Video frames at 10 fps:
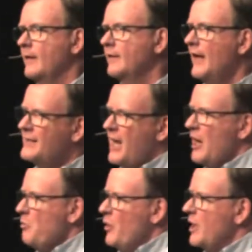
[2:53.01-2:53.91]
That's kind
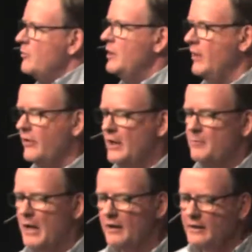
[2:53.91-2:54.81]
of weird when you think
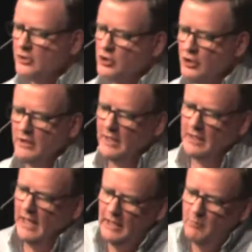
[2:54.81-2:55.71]
about it. That shouldn't get
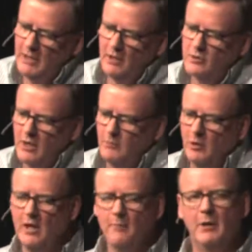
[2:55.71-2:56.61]
anybody in trouble,
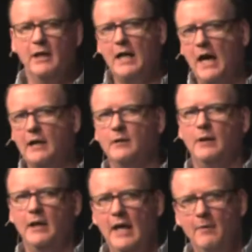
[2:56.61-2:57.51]
but it got in,
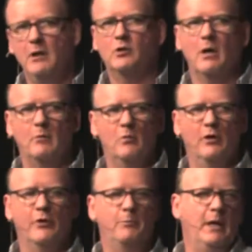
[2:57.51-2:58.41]
him in trouble
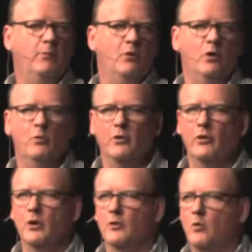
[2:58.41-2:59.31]
with the people who were
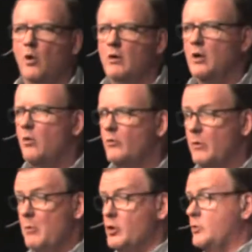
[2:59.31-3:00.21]
the quote unquote the
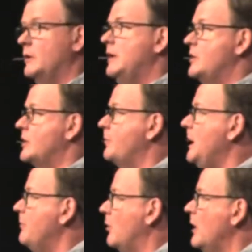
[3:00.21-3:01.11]
most religious people